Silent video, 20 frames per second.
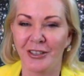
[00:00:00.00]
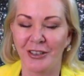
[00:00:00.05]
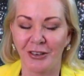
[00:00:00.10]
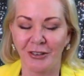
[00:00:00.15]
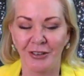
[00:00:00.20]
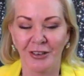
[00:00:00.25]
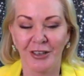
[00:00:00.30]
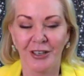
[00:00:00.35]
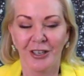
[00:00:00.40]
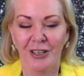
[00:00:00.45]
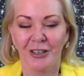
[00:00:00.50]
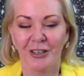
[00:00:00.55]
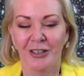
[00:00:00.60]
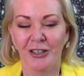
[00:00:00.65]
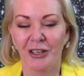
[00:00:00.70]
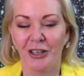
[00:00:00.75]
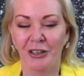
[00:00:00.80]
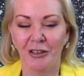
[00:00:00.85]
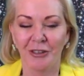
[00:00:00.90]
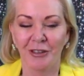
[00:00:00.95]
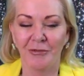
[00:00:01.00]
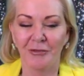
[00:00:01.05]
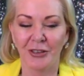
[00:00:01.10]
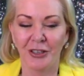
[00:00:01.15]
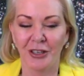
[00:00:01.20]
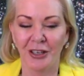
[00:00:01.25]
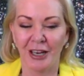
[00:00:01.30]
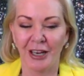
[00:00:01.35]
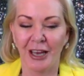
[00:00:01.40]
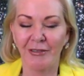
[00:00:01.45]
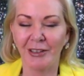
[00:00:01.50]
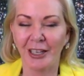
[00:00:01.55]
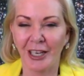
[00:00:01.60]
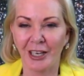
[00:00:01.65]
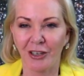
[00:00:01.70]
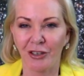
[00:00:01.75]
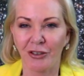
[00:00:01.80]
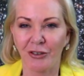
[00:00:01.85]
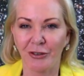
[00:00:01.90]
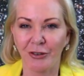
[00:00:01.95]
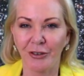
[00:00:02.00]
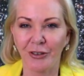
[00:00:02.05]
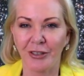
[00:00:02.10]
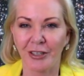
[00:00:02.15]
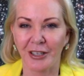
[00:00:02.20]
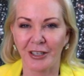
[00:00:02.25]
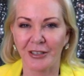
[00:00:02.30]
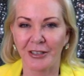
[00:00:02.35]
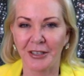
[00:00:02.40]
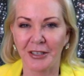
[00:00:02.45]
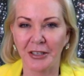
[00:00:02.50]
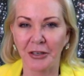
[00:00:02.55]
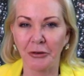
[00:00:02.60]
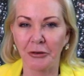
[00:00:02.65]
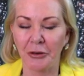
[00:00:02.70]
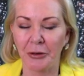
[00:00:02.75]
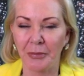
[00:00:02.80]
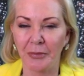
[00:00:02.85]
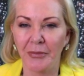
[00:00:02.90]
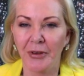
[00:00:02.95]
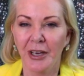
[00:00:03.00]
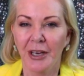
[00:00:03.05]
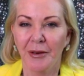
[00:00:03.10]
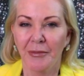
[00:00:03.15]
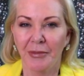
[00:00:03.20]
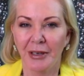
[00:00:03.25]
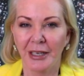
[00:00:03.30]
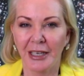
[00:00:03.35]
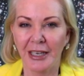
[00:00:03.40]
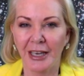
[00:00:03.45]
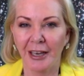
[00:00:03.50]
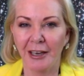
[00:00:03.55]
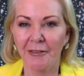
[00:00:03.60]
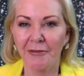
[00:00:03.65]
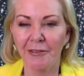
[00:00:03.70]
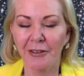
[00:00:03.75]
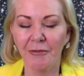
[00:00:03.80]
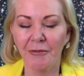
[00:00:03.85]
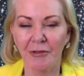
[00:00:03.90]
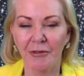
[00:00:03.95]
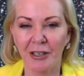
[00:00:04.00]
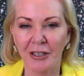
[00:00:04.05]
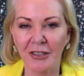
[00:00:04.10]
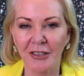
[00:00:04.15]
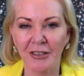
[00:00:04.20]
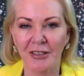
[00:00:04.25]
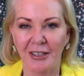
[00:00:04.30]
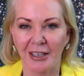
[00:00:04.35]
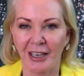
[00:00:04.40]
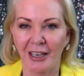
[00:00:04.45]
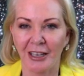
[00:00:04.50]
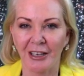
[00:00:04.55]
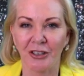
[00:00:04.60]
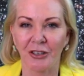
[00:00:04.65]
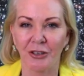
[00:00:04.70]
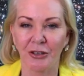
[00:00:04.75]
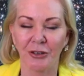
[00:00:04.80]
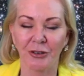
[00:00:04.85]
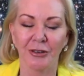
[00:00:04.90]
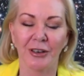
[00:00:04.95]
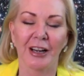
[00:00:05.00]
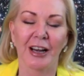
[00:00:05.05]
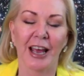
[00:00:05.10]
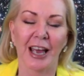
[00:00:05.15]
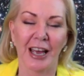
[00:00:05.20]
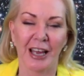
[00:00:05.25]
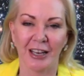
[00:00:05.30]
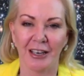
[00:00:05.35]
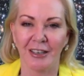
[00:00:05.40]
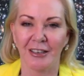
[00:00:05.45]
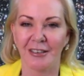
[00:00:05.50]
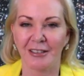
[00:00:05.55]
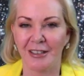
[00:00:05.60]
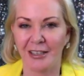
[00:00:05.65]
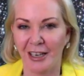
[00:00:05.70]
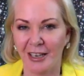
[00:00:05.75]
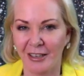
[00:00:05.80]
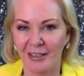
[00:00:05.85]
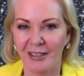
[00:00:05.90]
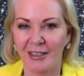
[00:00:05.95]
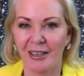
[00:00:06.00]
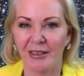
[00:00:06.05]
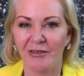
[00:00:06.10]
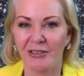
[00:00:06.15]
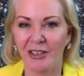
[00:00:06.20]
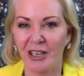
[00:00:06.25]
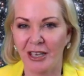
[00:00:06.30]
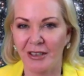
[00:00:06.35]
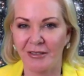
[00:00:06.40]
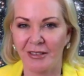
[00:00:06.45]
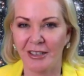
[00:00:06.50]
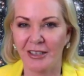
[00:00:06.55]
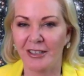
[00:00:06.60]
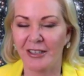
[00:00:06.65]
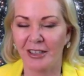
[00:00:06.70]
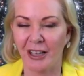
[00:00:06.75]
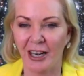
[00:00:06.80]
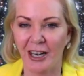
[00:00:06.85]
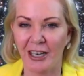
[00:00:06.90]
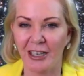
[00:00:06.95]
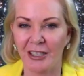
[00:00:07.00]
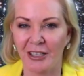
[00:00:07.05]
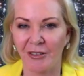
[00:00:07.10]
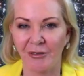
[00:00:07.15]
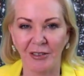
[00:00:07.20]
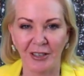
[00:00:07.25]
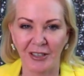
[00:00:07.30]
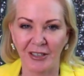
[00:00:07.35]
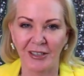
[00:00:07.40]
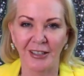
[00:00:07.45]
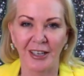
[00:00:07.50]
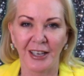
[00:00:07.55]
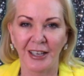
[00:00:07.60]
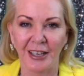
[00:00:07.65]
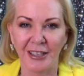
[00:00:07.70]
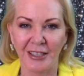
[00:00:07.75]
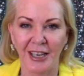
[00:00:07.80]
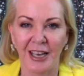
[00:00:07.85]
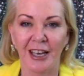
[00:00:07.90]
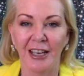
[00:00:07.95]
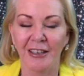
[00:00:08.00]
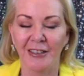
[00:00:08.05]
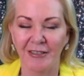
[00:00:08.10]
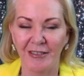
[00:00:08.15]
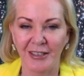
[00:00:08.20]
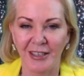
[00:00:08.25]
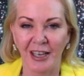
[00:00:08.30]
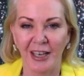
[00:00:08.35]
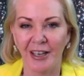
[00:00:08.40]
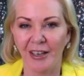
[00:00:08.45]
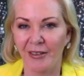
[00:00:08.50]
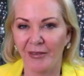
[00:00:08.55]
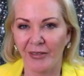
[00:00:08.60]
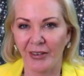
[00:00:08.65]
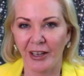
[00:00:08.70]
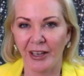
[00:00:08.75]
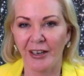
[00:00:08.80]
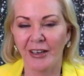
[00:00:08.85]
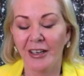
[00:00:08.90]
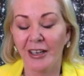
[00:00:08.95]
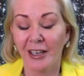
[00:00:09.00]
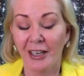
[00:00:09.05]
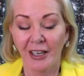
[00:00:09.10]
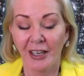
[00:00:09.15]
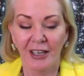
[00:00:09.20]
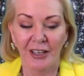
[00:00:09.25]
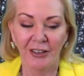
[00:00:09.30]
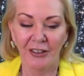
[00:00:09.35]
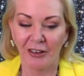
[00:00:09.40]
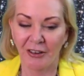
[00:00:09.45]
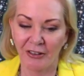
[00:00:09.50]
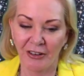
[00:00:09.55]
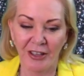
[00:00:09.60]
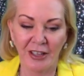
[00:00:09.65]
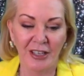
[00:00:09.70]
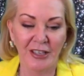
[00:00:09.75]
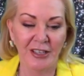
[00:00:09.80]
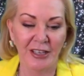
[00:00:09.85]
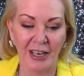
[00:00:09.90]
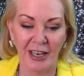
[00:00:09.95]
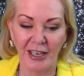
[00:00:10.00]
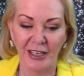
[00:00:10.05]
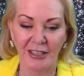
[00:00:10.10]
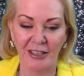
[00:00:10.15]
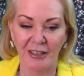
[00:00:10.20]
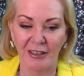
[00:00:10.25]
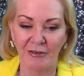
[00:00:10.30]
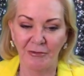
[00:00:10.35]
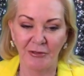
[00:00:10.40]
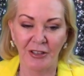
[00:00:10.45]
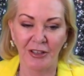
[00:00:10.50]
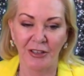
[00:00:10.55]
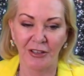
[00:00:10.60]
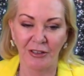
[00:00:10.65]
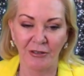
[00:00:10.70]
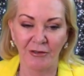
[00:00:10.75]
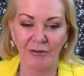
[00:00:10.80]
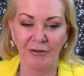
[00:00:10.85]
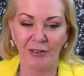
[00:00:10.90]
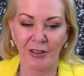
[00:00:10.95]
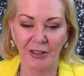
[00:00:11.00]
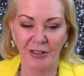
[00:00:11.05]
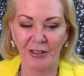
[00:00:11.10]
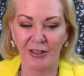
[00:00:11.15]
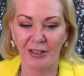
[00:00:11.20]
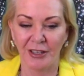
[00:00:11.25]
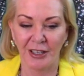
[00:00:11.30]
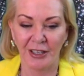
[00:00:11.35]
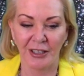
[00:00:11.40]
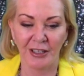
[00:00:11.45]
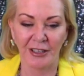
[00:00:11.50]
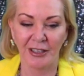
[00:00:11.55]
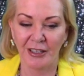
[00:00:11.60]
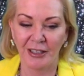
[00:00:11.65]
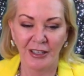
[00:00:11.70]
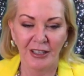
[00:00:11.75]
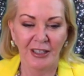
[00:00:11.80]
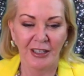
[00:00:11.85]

so, you know, you can have like a truth serum. Be careful of what to say to who and how you say it. Sometimes it's not actually what to say, it's how you say it. But, you know, in this case, it, with, with, uh,